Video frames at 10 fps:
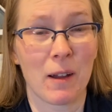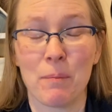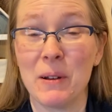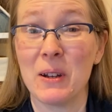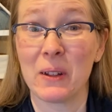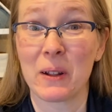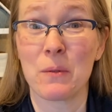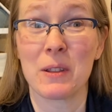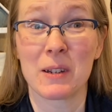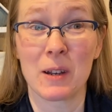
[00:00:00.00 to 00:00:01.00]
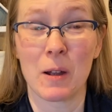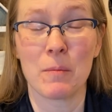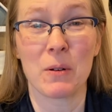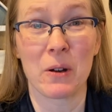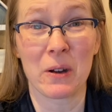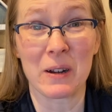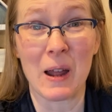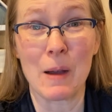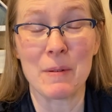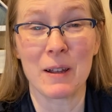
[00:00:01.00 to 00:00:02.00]
been dealing with some
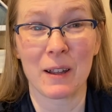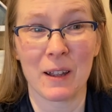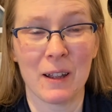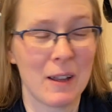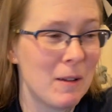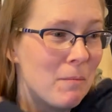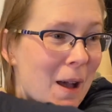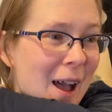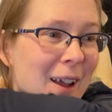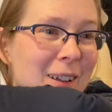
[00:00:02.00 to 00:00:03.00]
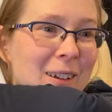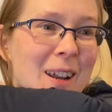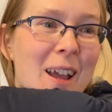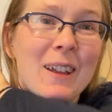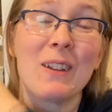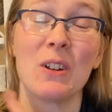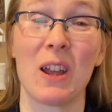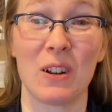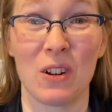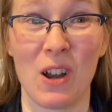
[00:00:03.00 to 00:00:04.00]
ergonomic back and neck
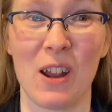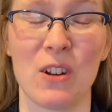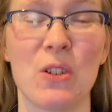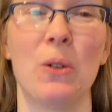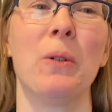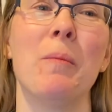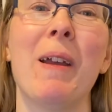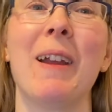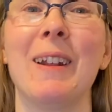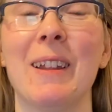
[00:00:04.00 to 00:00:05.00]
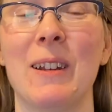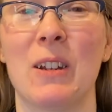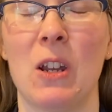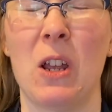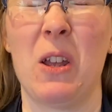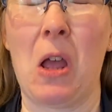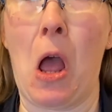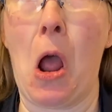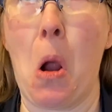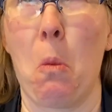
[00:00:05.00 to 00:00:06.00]
and shoulder pain that's
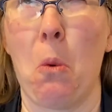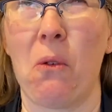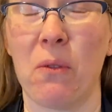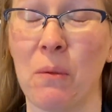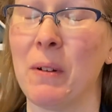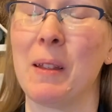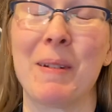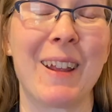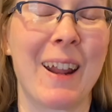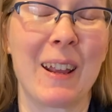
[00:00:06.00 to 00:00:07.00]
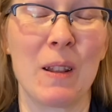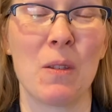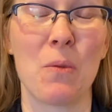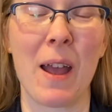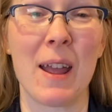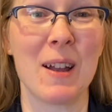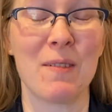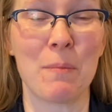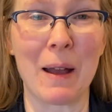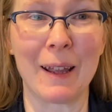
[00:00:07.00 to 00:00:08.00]
really been getting in the way
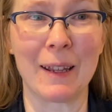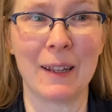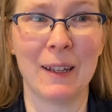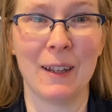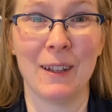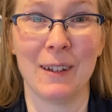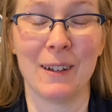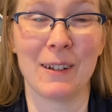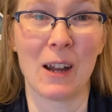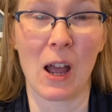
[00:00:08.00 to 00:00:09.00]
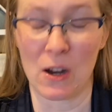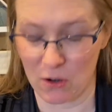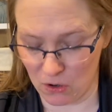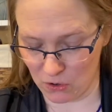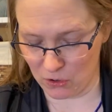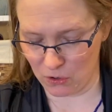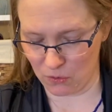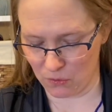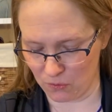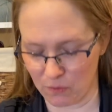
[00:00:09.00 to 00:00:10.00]
of my desire
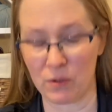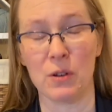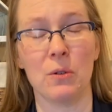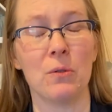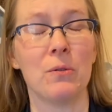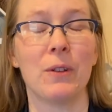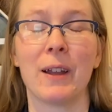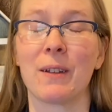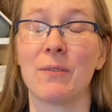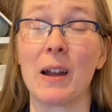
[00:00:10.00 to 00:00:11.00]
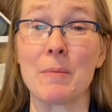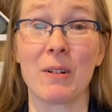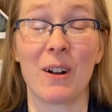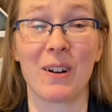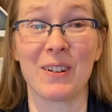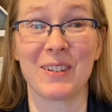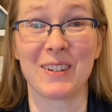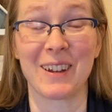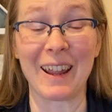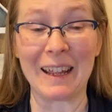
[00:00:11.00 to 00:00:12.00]
to do like fiber
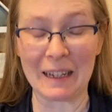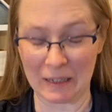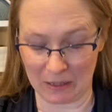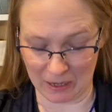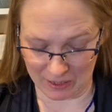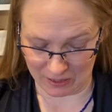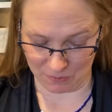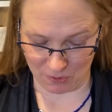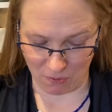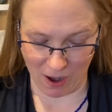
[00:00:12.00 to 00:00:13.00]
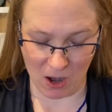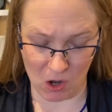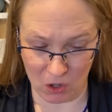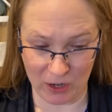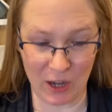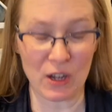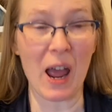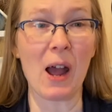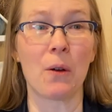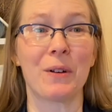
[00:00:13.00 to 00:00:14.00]
arts and things that require looking
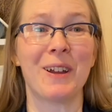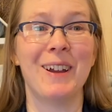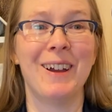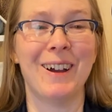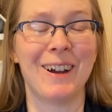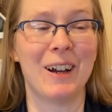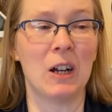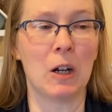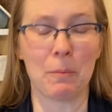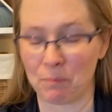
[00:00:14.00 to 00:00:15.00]
down. I